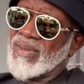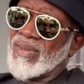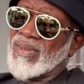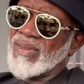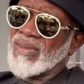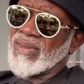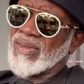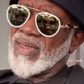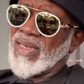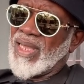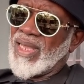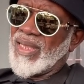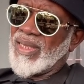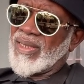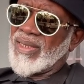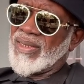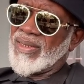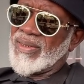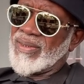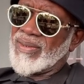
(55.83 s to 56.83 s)
it's
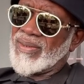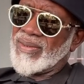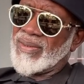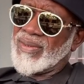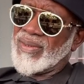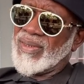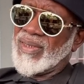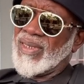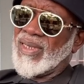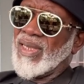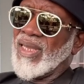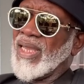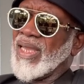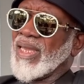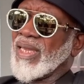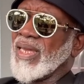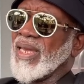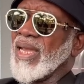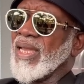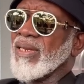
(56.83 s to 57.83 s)
like
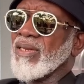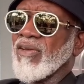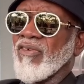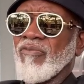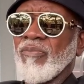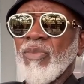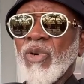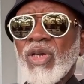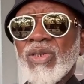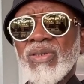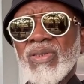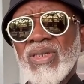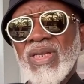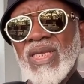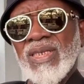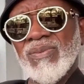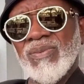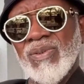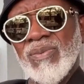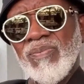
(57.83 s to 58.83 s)
a kind of burden
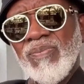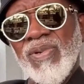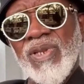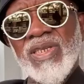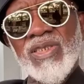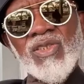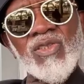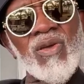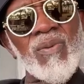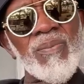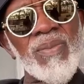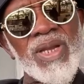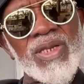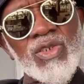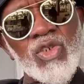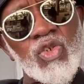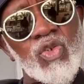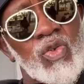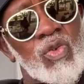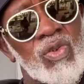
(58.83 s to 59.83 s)
has been placed on
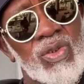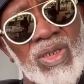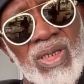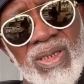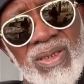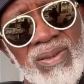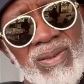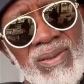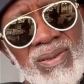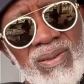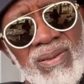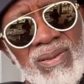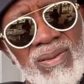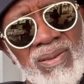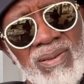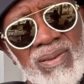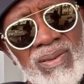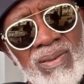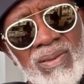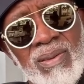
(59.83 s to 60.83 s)
my shoulders
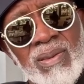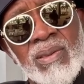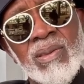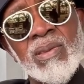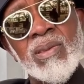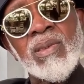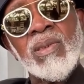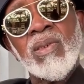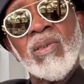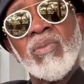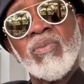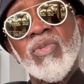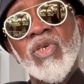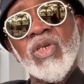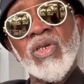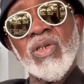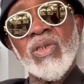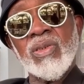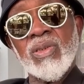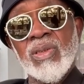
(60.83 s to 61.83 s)

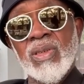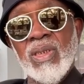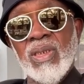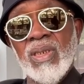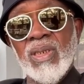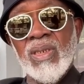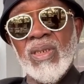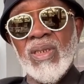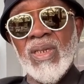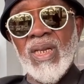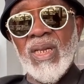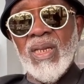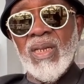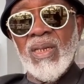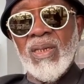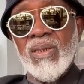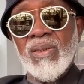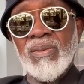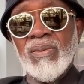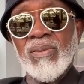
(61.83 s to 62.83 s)
because uh,
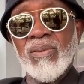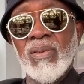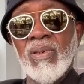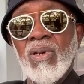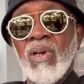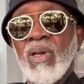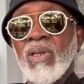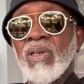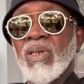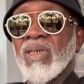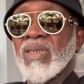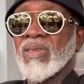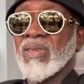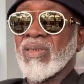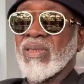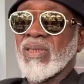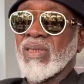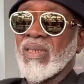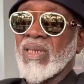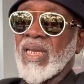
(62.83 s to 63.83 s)

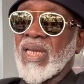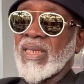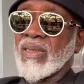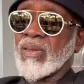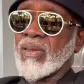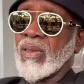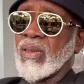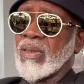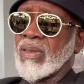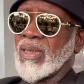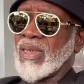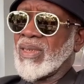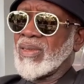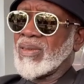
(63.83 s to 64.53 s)
honestly I thought